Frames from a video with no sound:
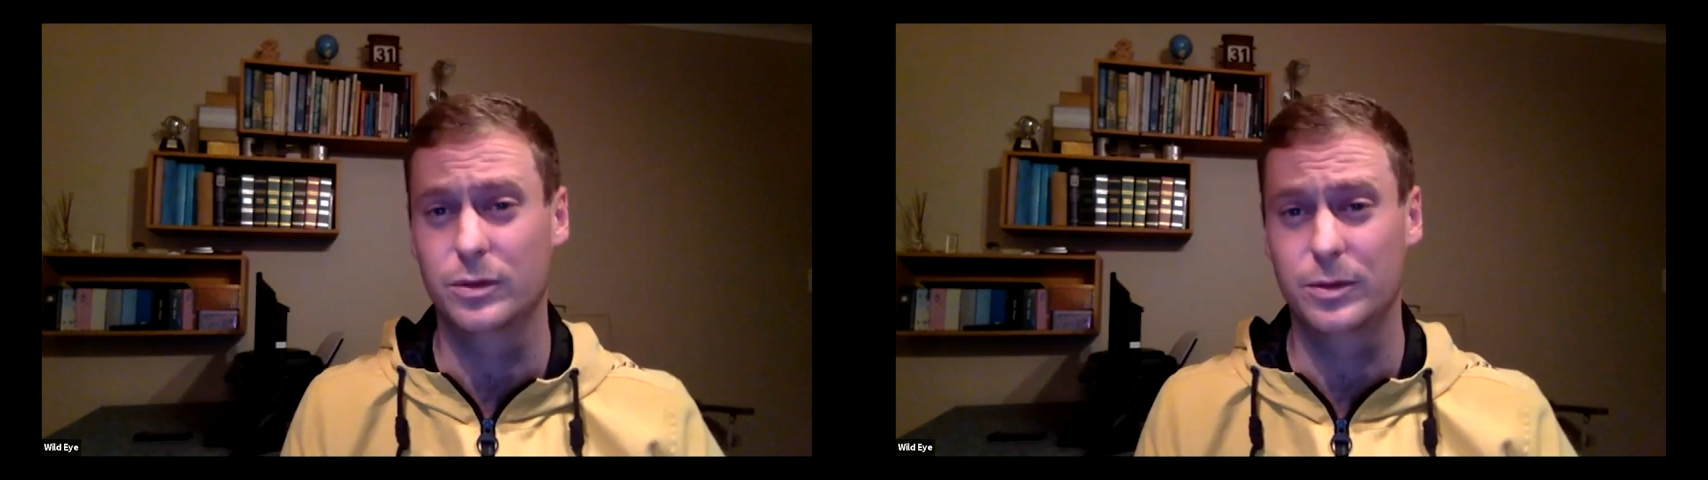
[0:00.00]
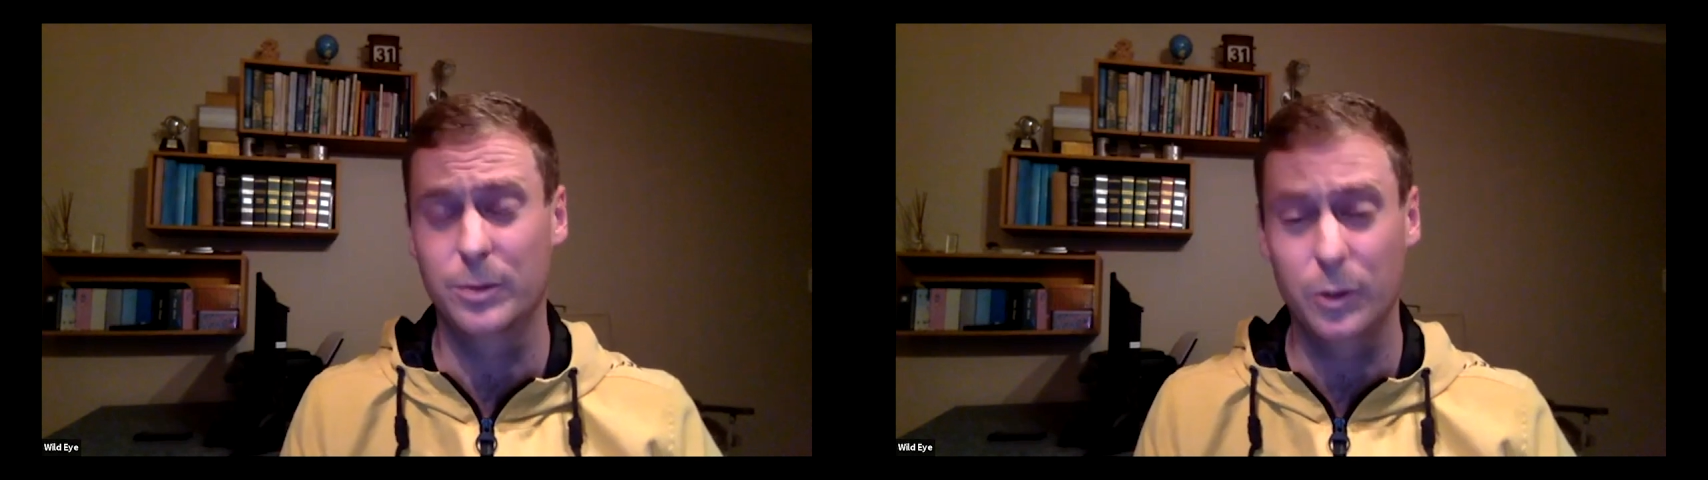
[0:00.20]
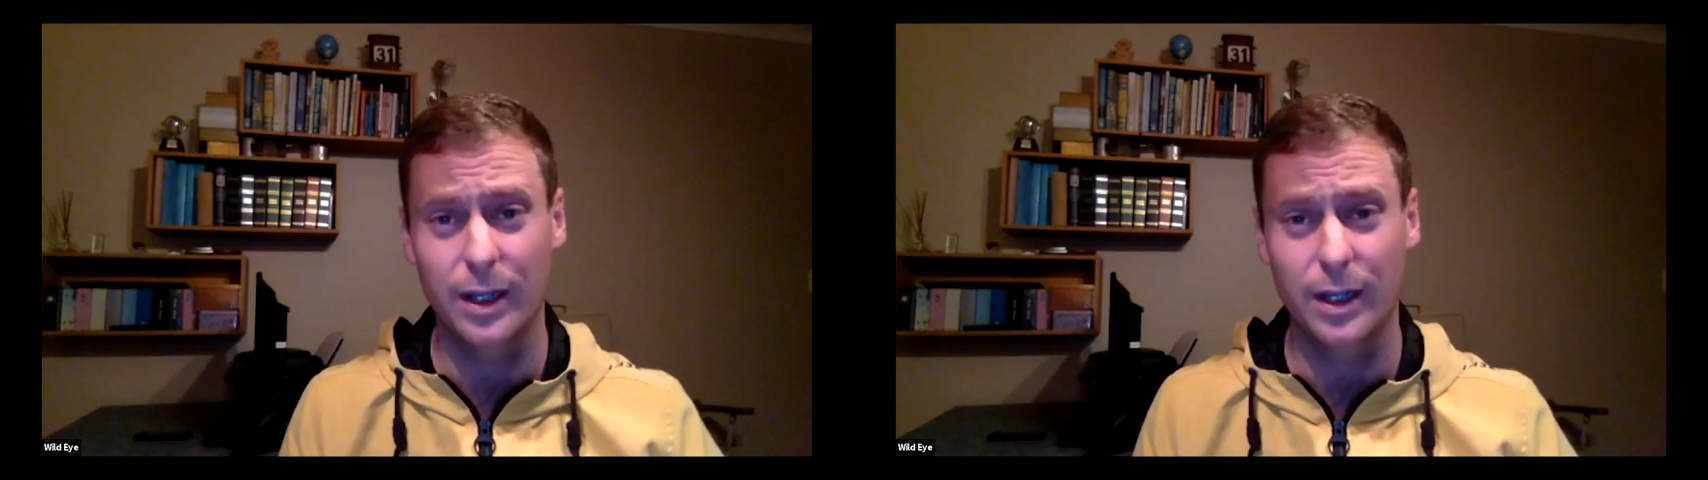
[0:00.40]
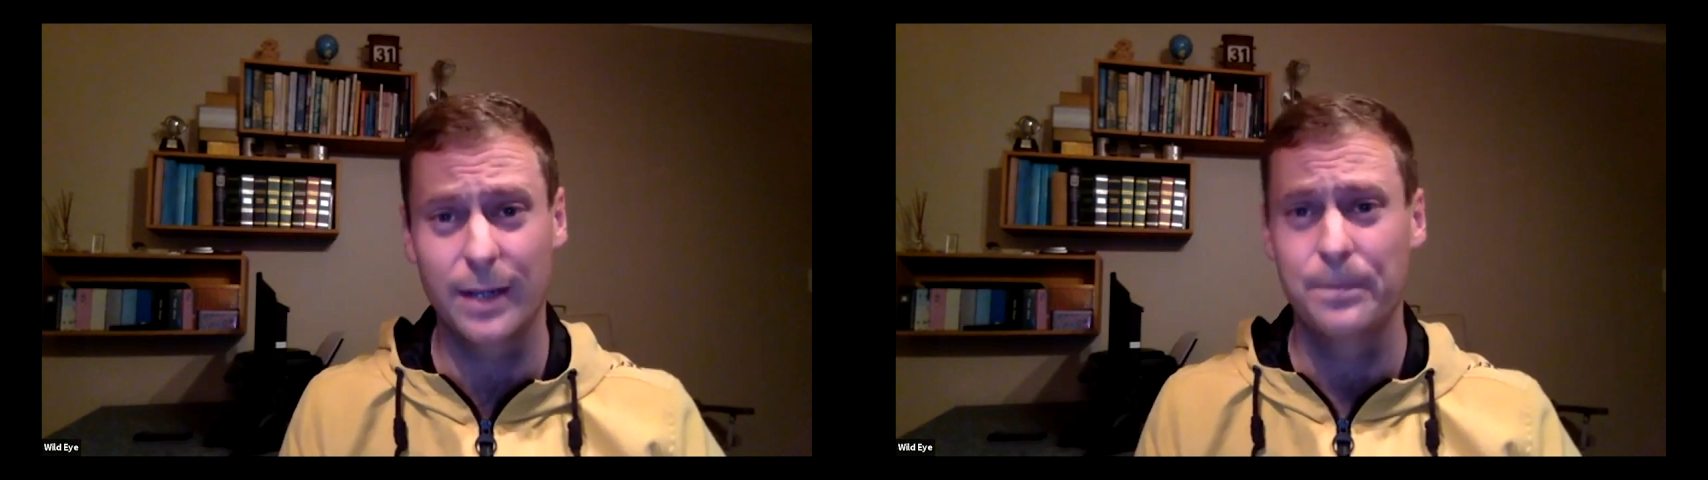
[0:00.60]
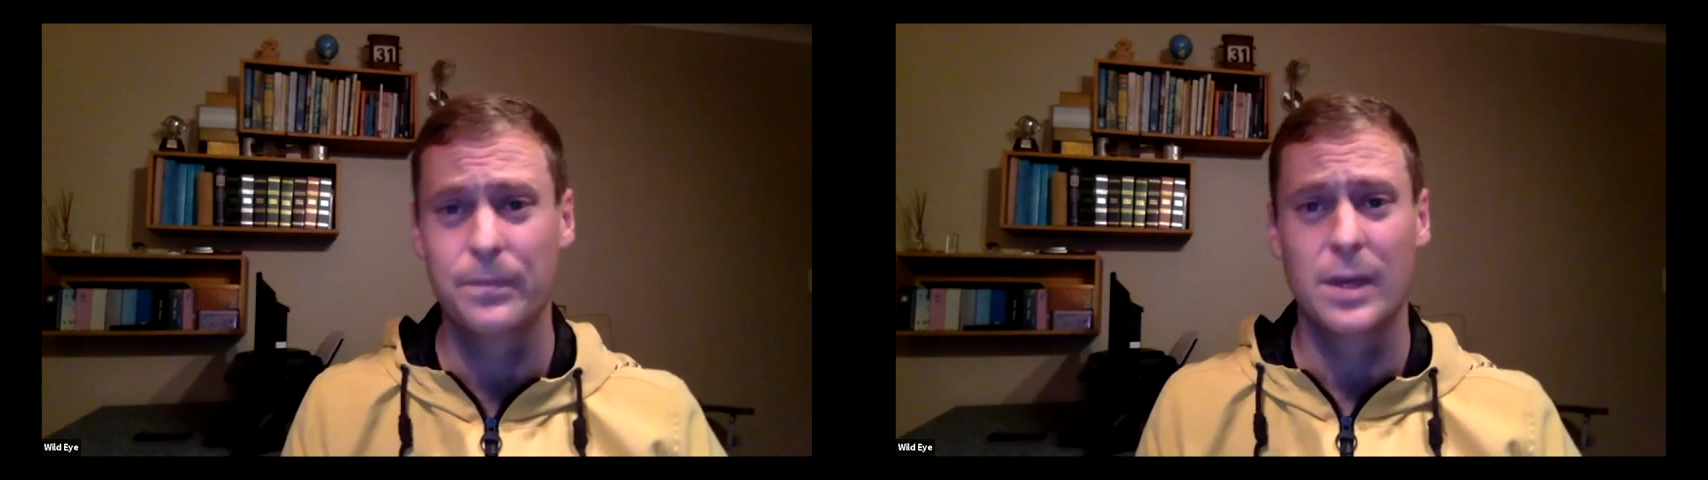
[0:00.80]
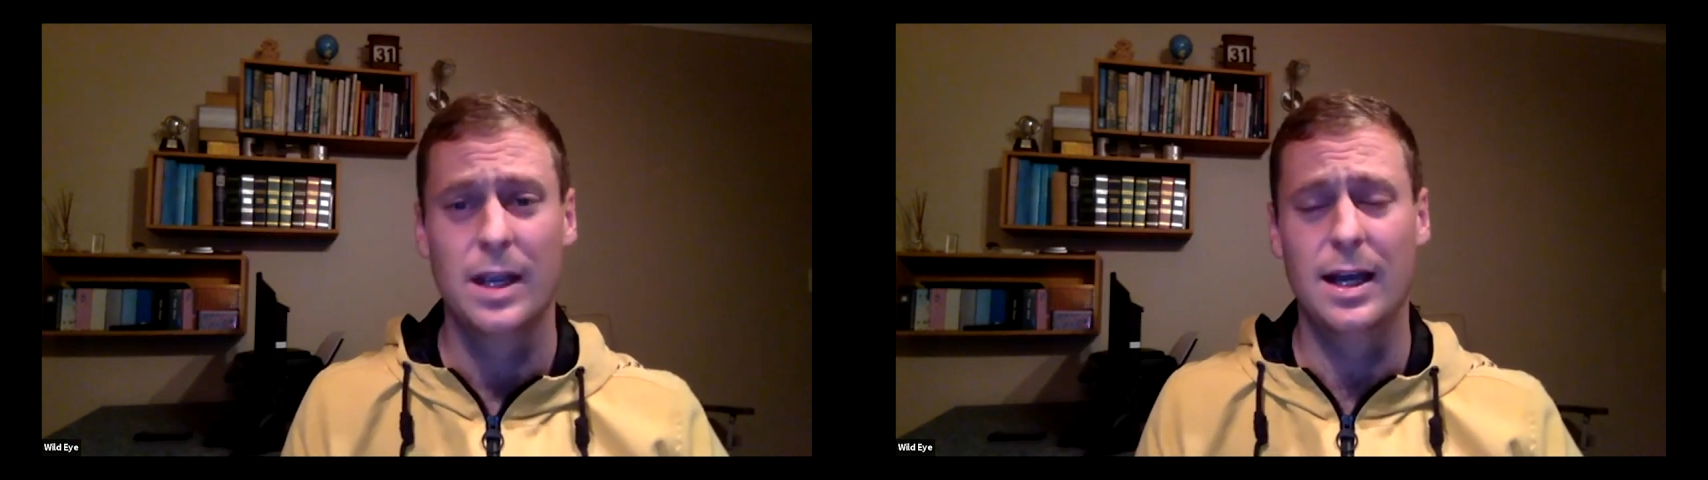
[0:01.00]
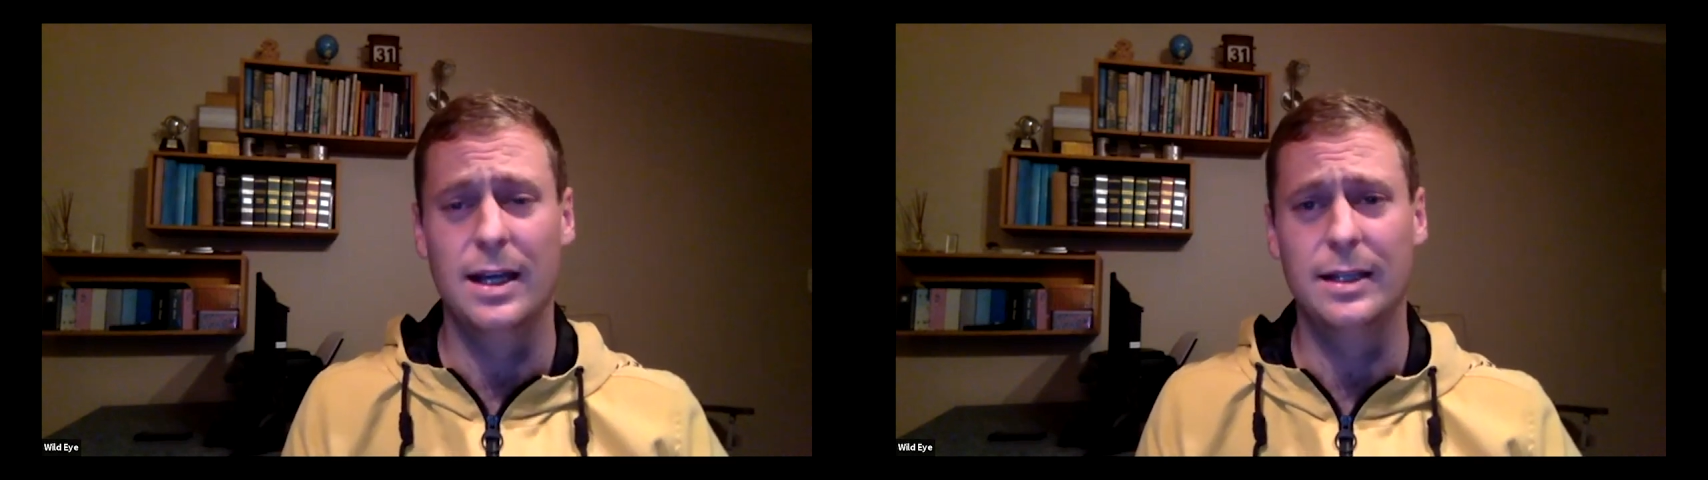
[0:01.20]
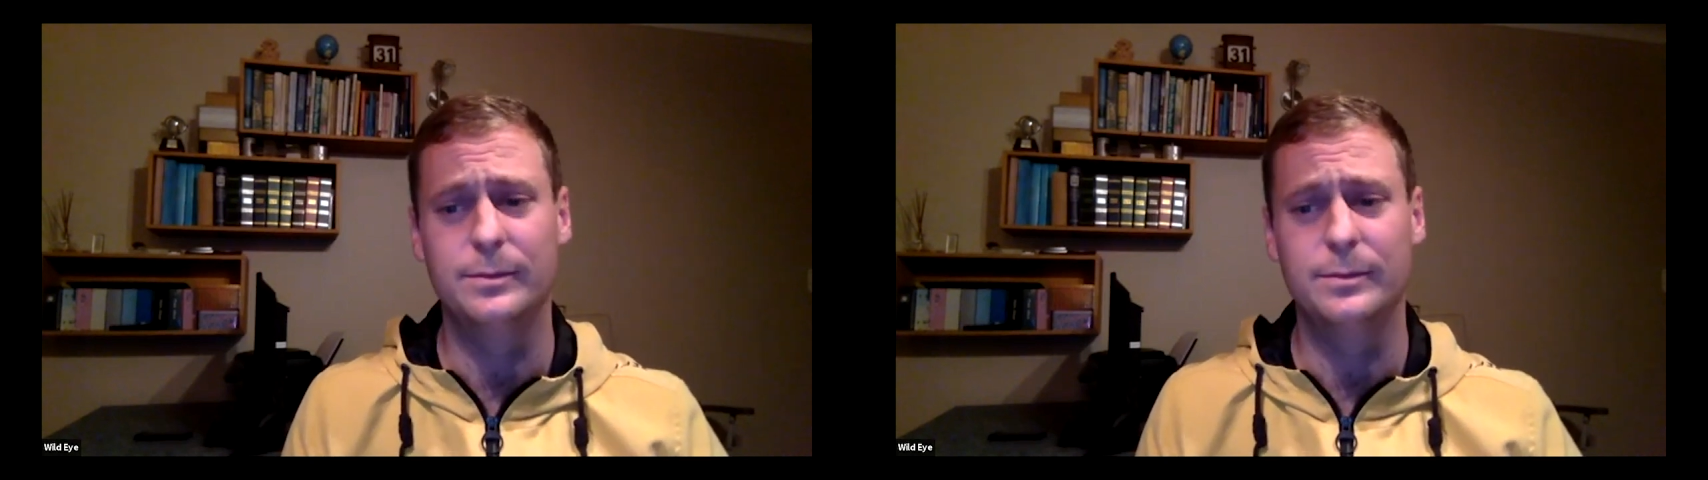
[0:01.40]
smoother,
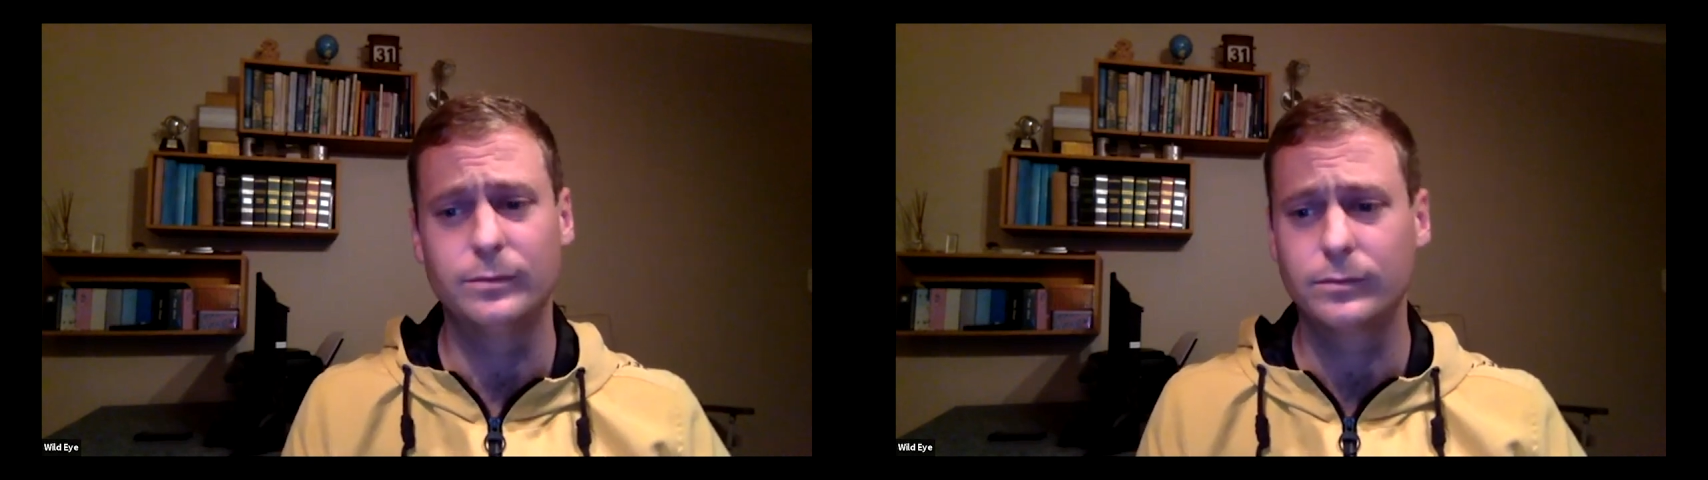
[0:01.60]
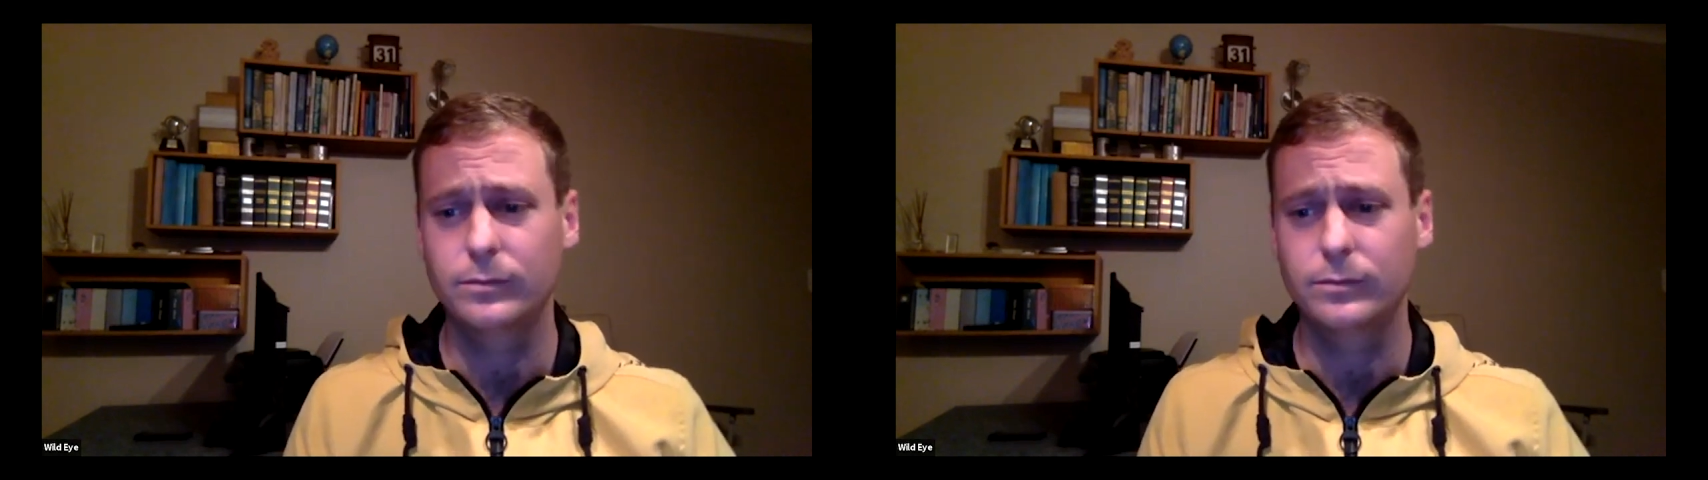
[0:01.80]
and